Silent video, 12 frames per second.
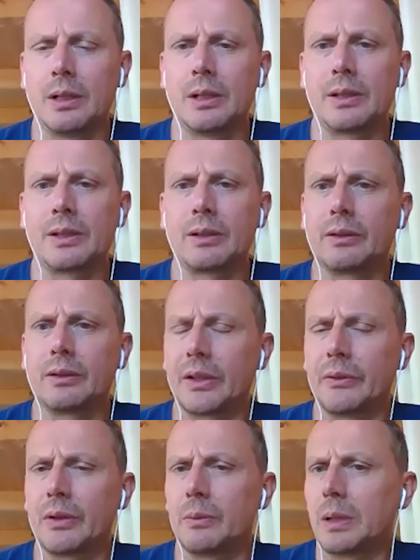so
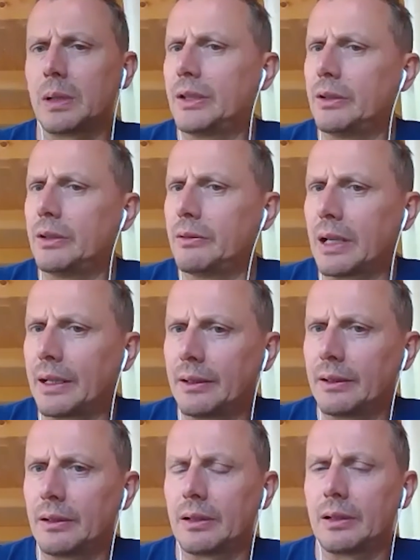driven by
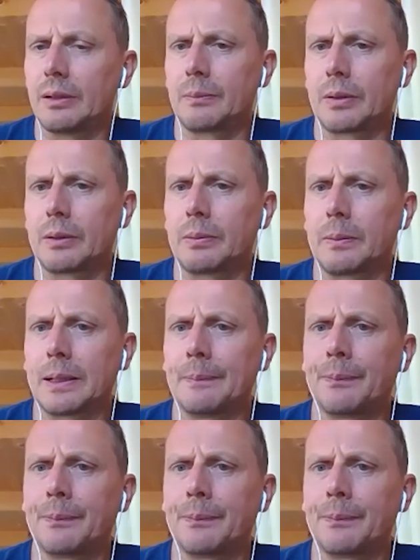UN uh, probably,